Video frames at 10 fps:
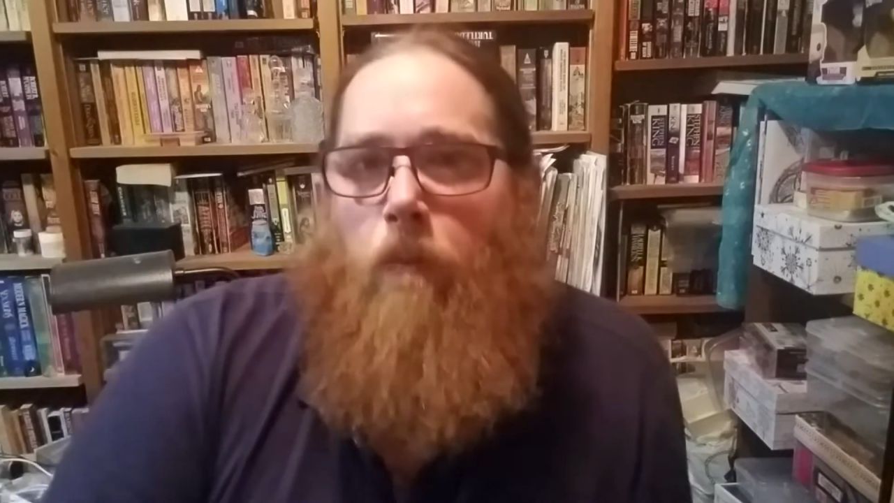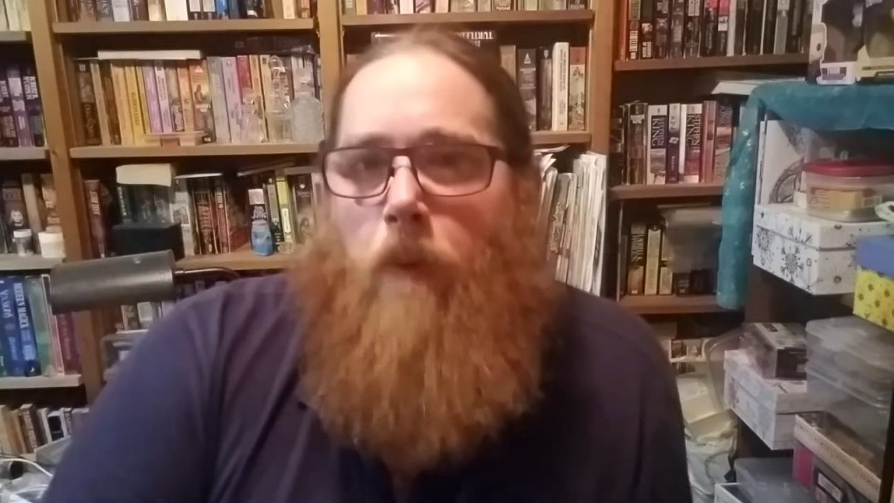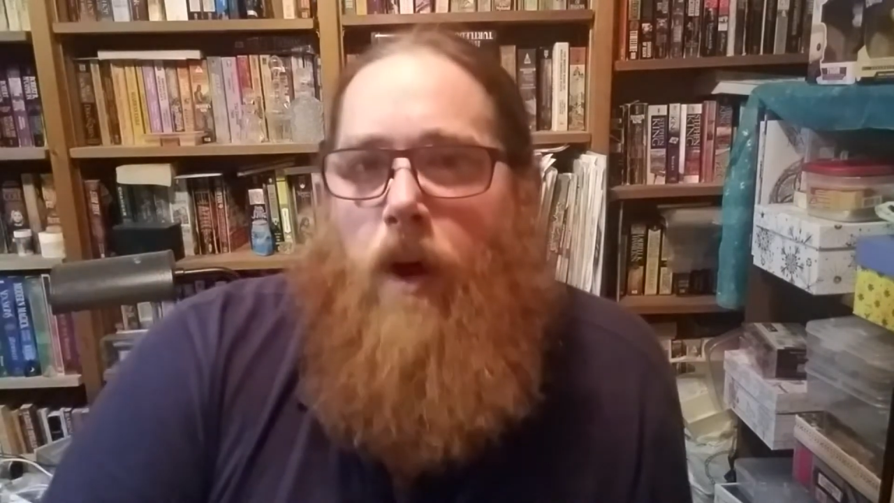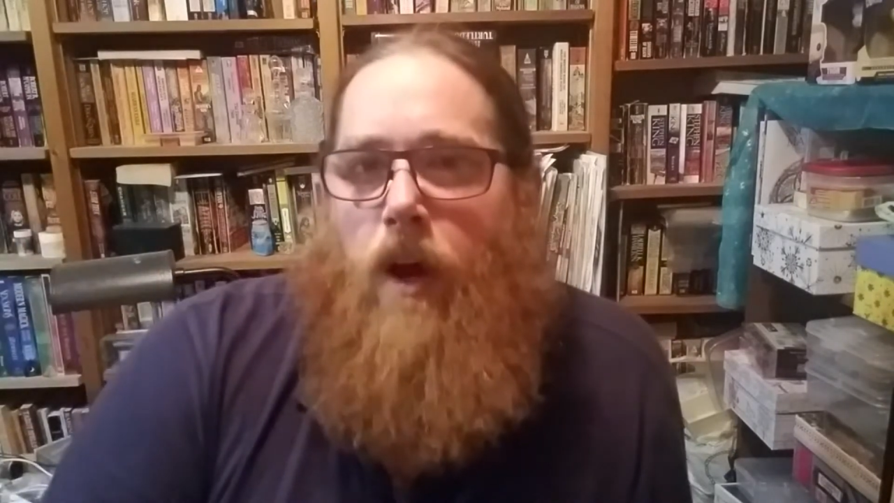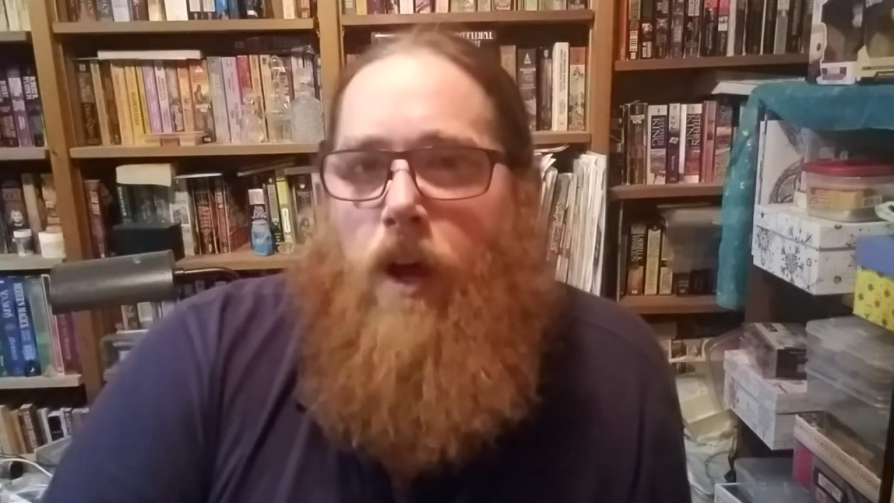
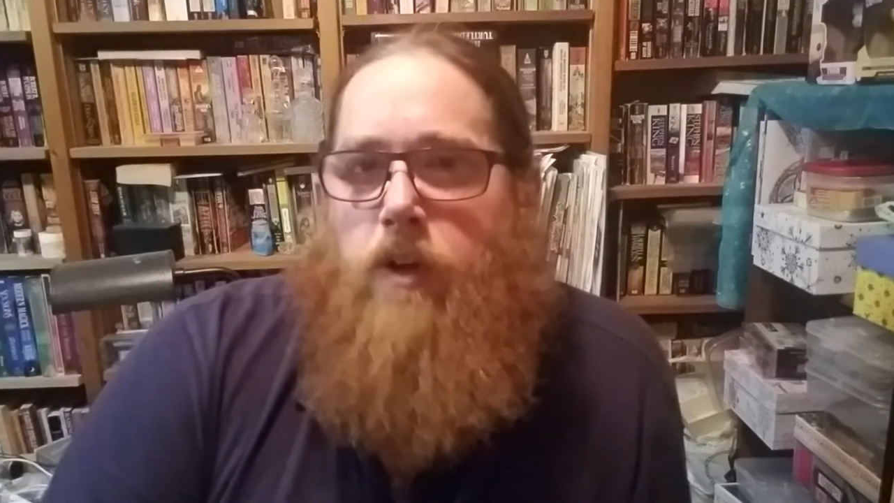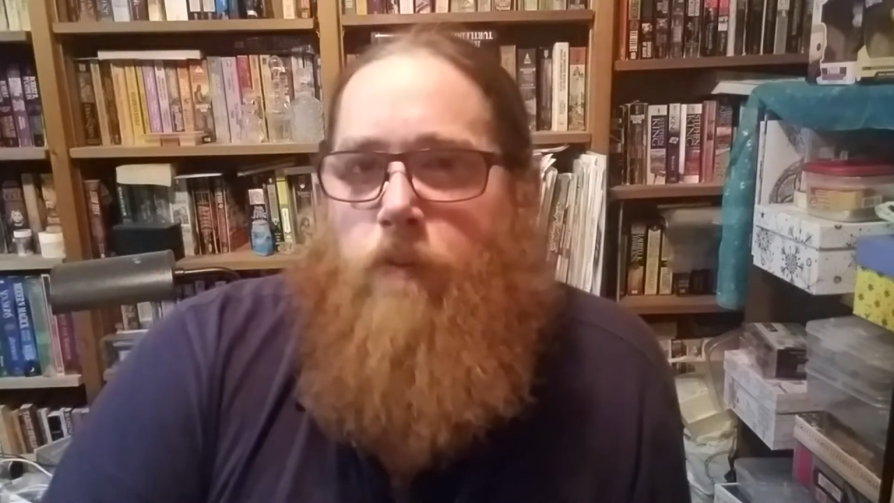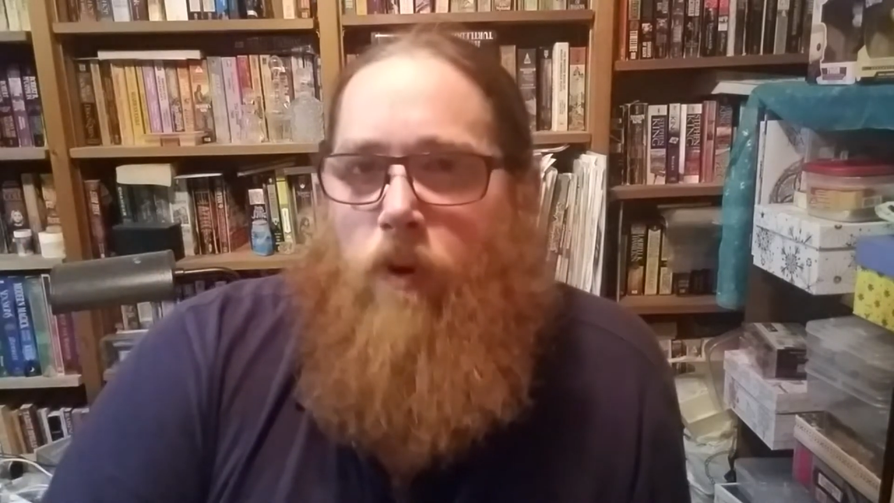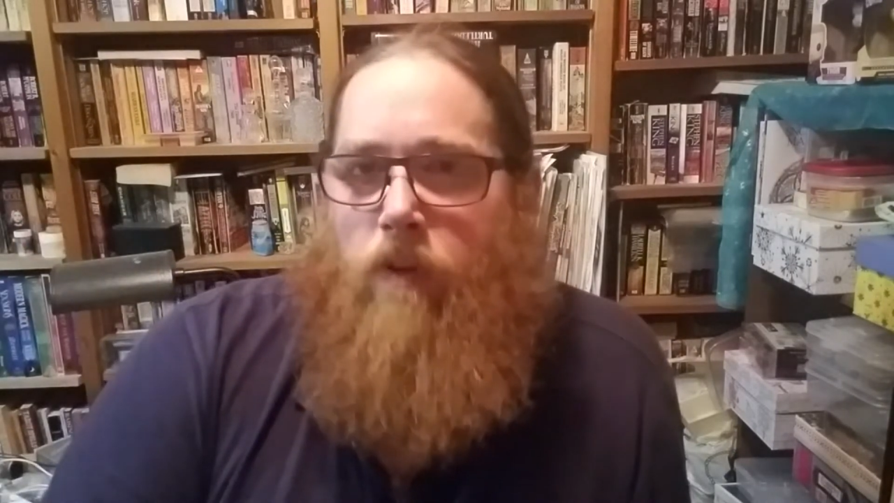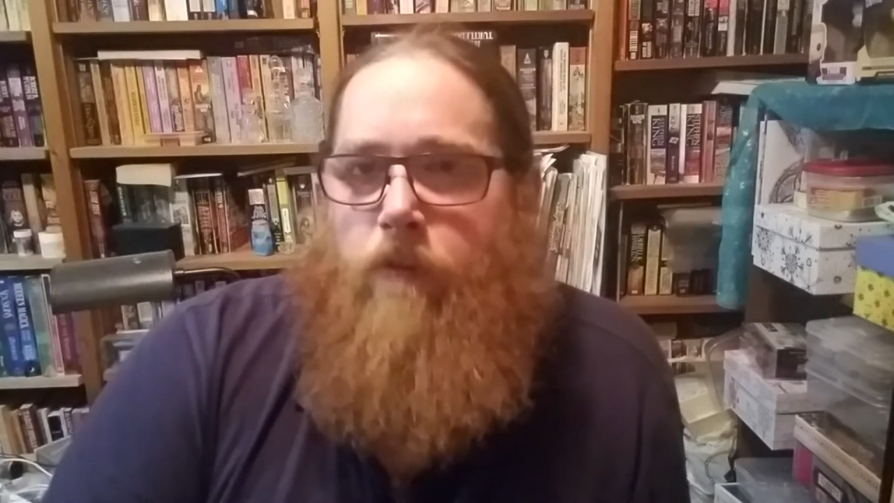much
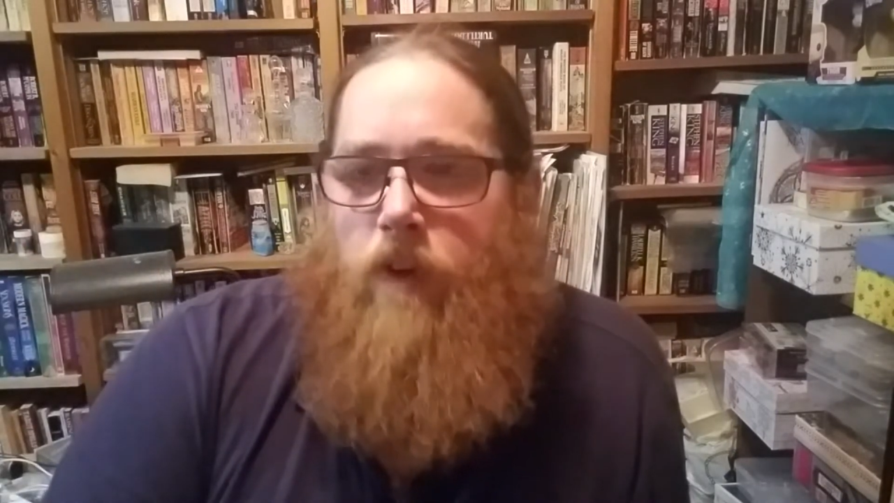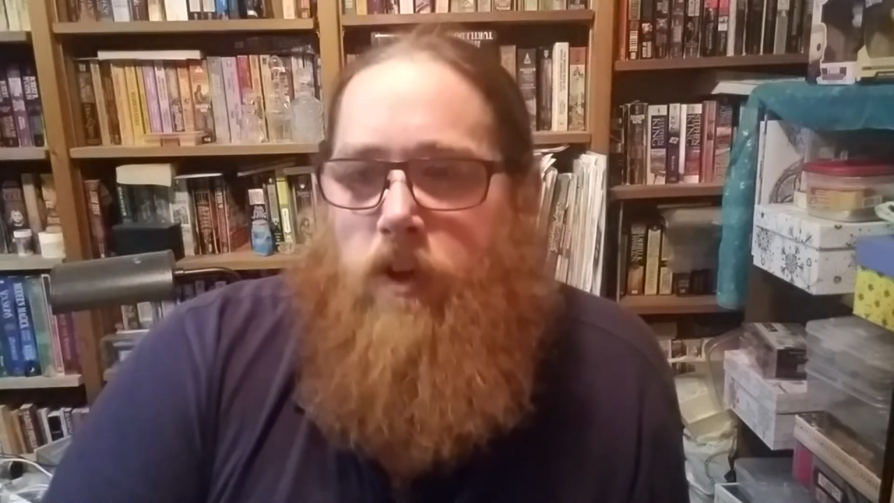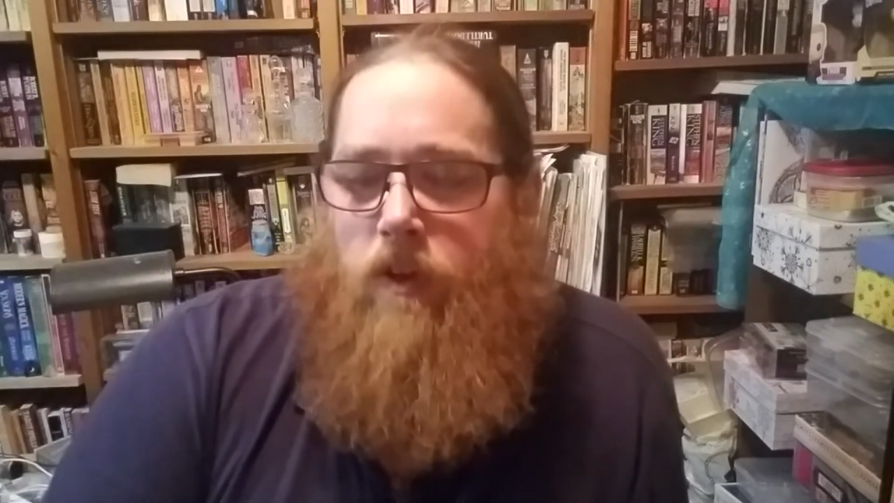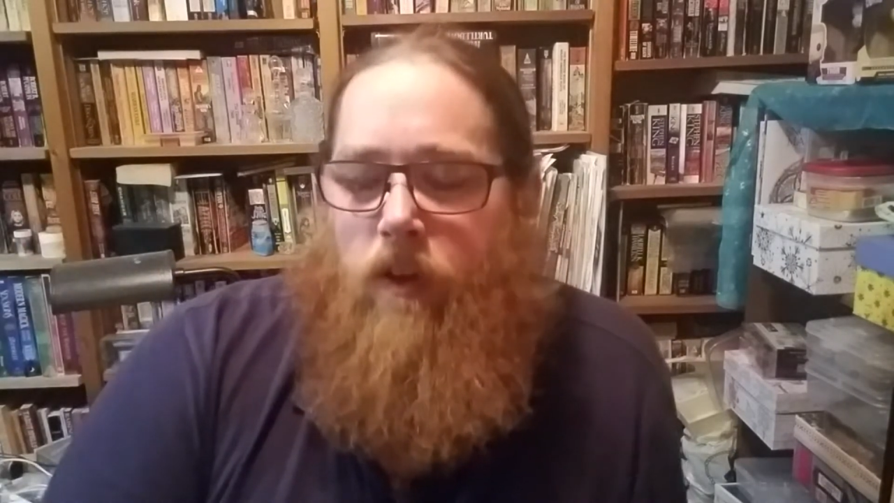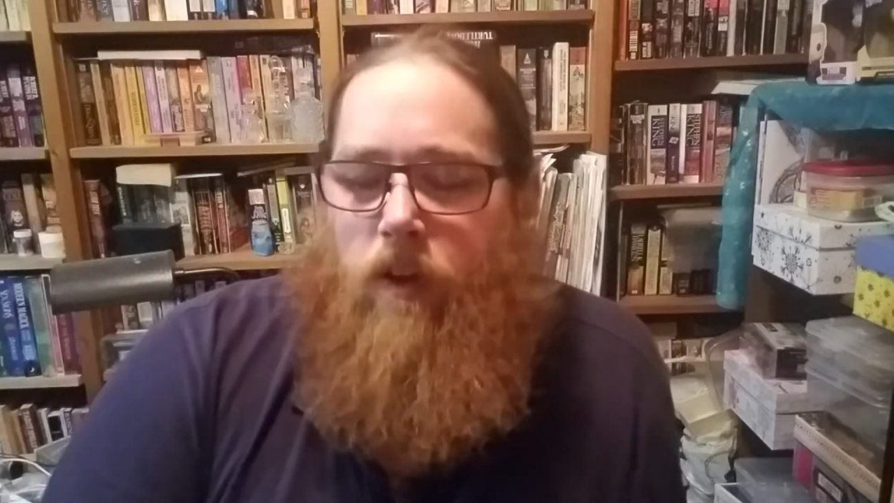more
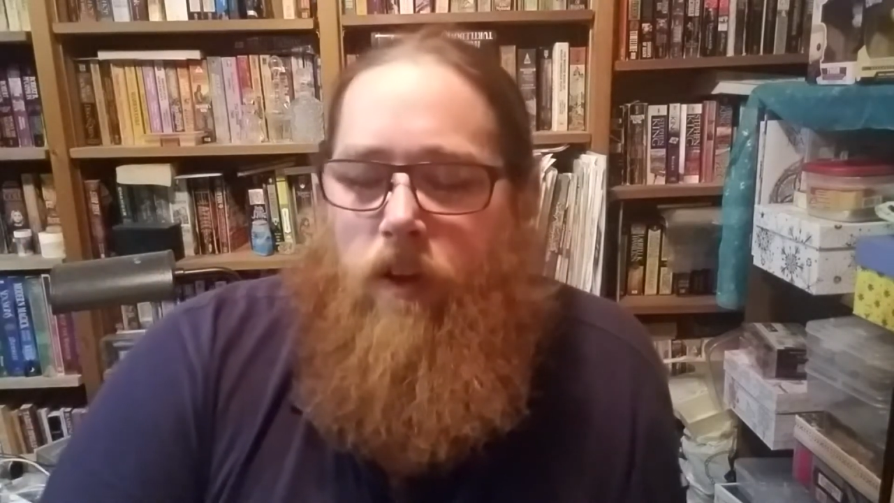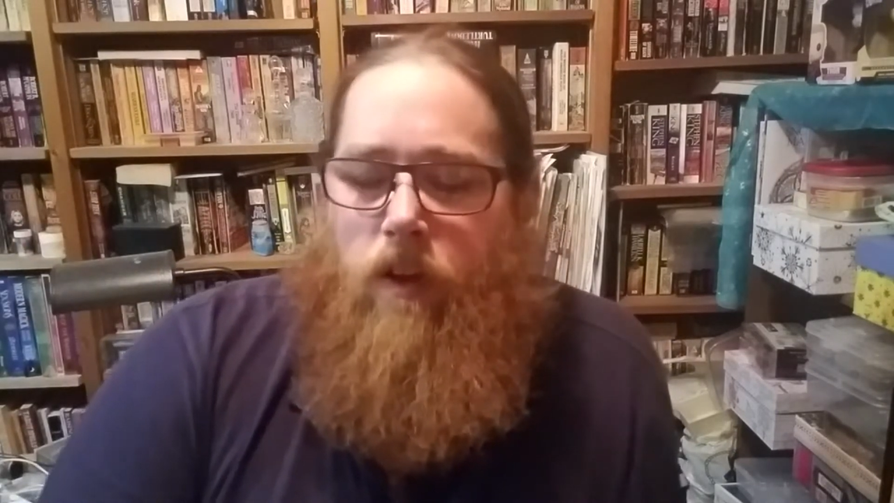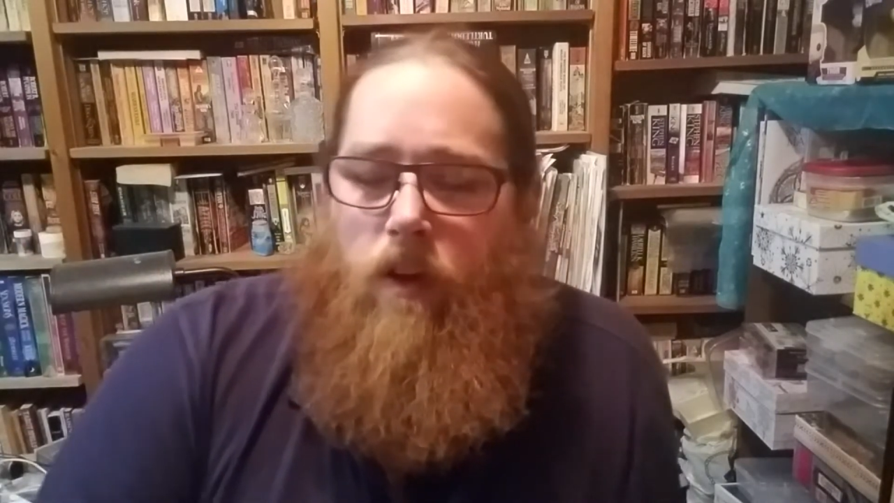efficiently.